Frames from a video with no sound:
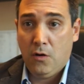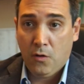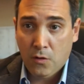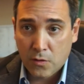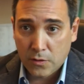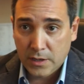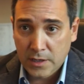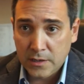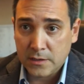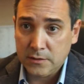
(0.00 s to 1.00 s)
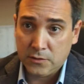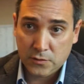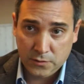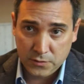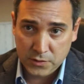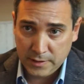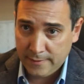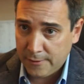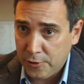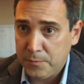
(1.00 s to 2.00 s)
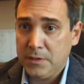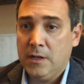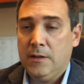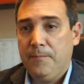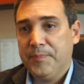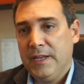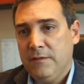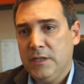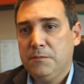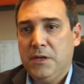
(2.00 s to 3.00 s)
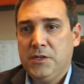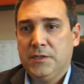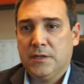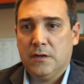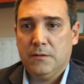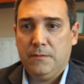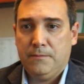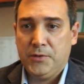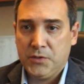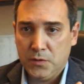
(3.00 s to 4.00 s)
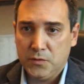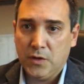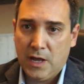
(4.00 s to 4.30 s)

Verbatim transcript: or here at the Toronto General Hospital, if these patients are presumed to